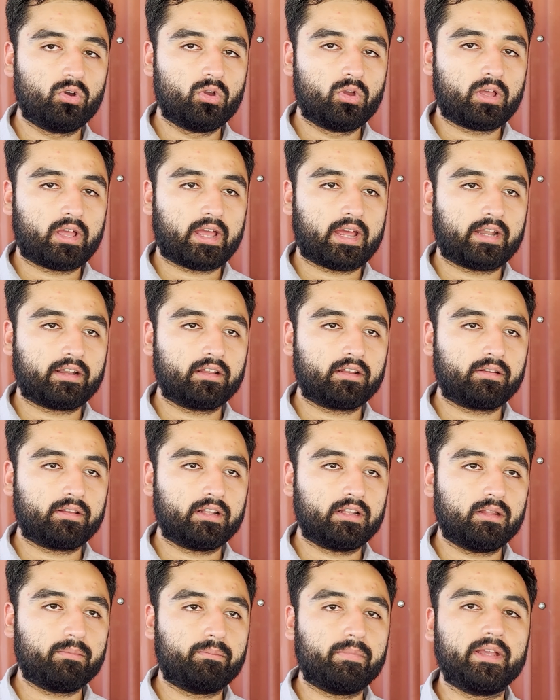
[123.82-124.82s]
had a
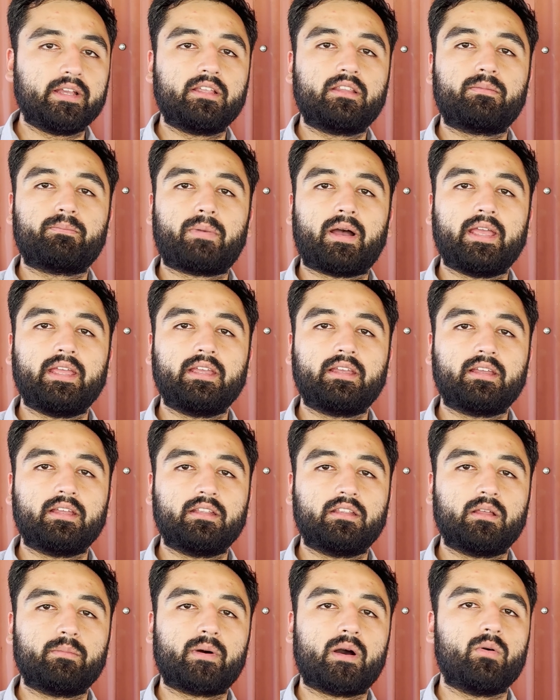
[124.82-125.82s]
really big spike in
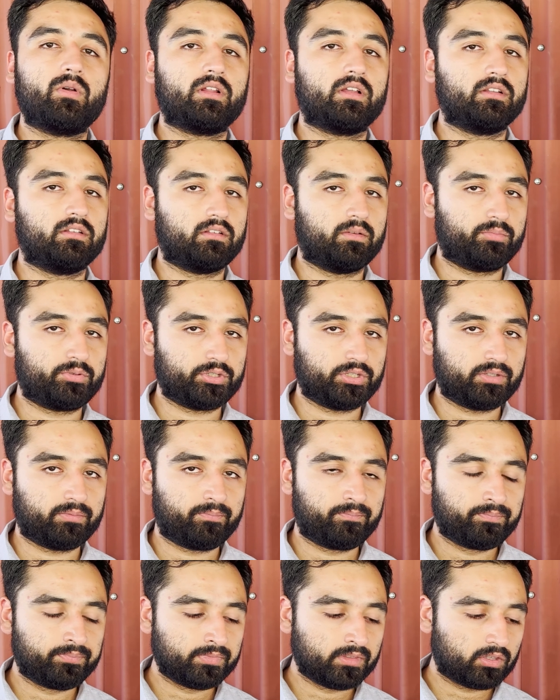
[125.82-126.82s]
the power consumption.
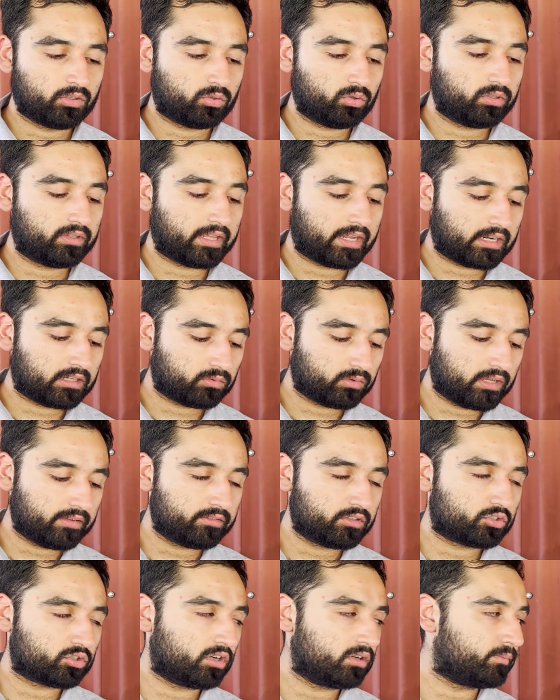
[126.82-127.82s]
So that's why I've
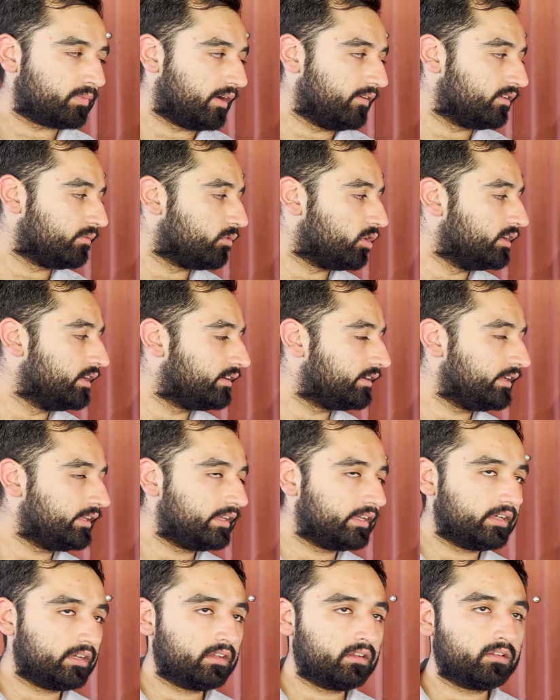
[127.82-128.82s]
installed power monitoring
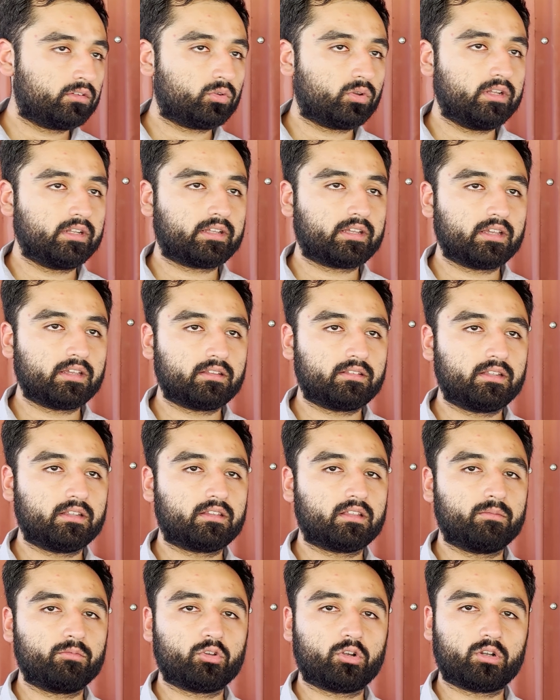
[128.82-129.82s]
here. So in case there's
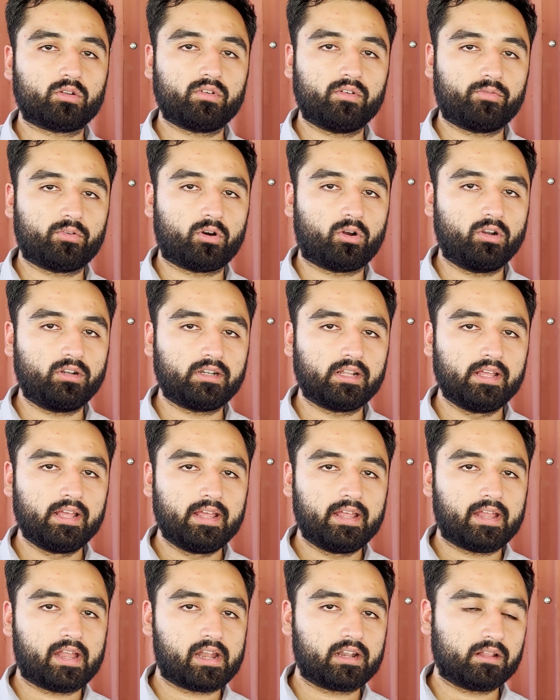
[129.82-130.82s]
some sort of a fault
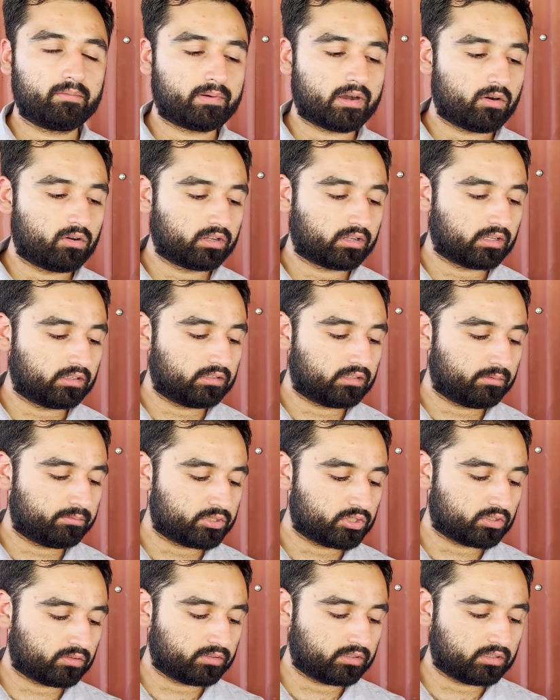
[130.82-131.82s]
and the power
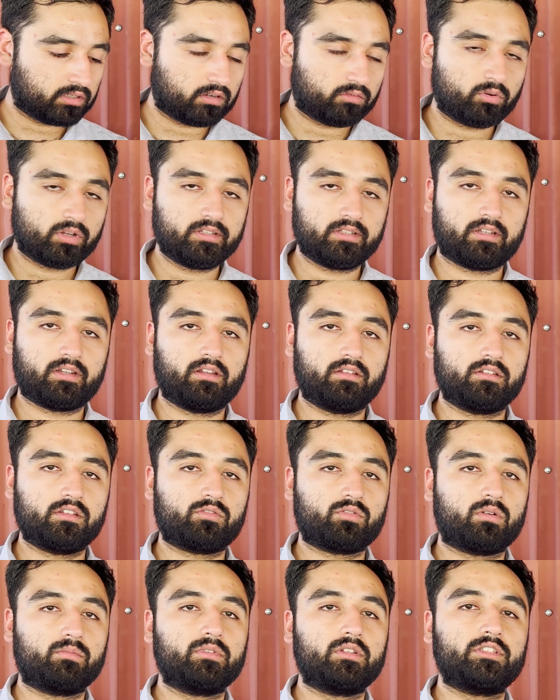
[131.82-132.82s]
consumption of the servo increases
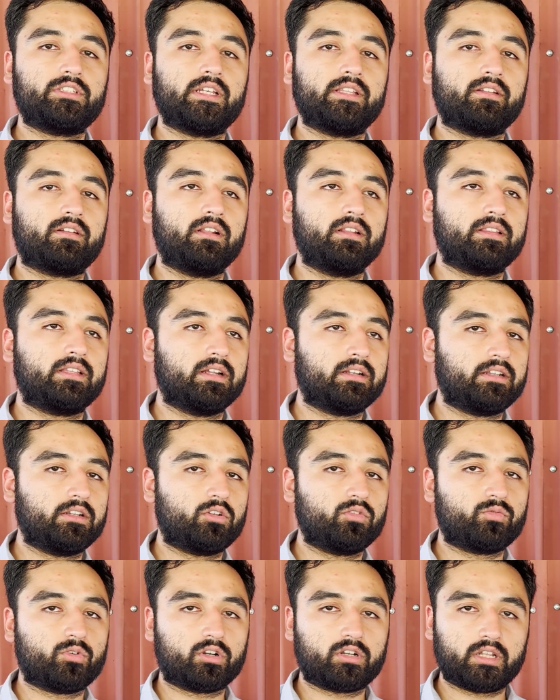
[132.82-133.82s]
from the general 30 to
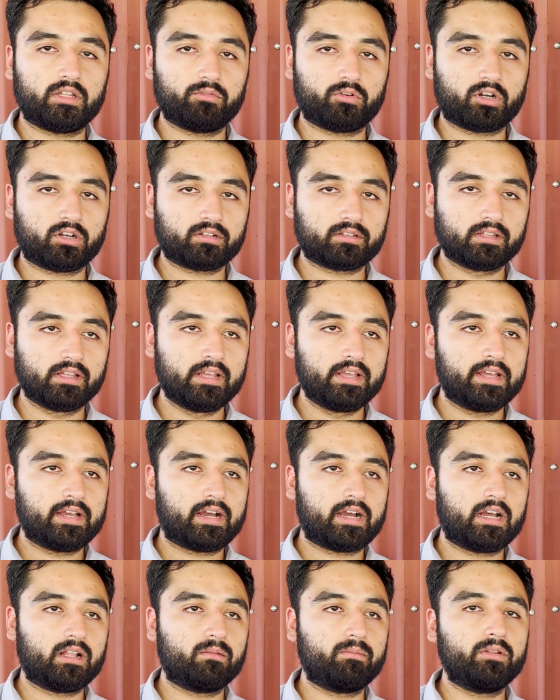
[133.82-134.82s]
40 watts,
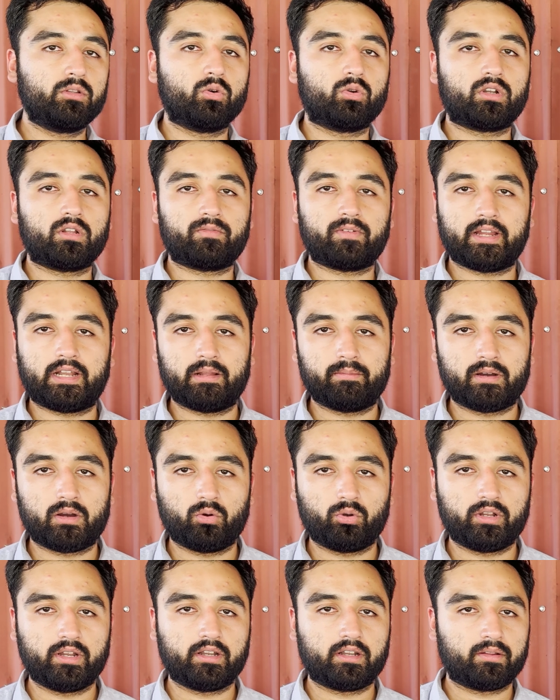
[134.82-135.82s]
I'll be notified
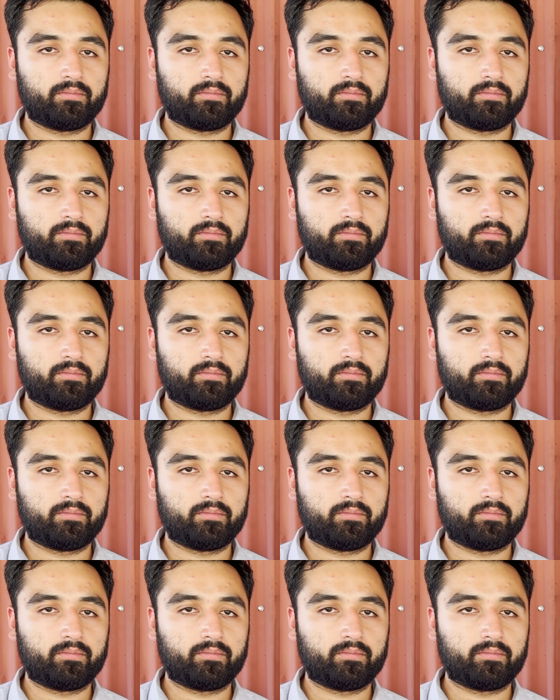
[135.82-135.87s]
about it.